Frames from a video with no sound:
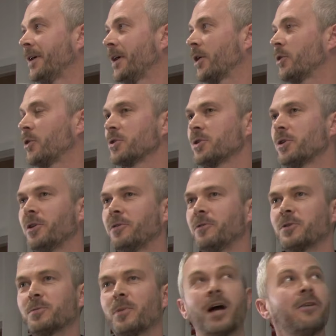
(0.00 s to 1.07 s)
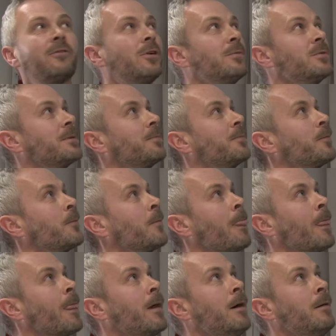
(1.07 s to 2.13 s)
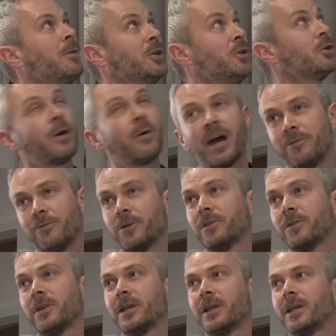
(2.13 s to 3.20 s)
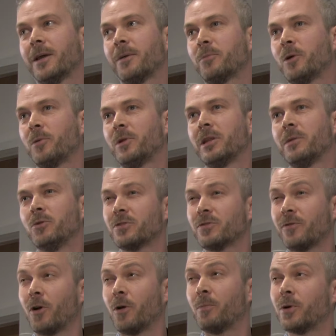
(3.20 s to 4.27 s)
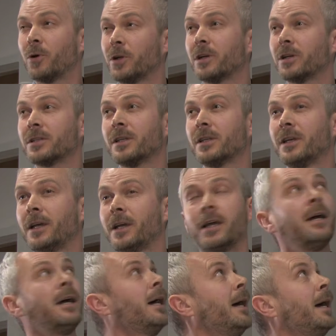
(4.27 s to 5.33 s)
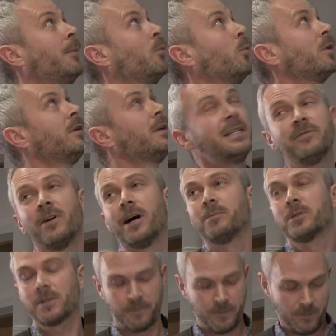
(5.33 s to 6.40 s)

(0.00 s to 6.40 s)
across all of those platforms. But you do arrive with probably the most formed product with native apps.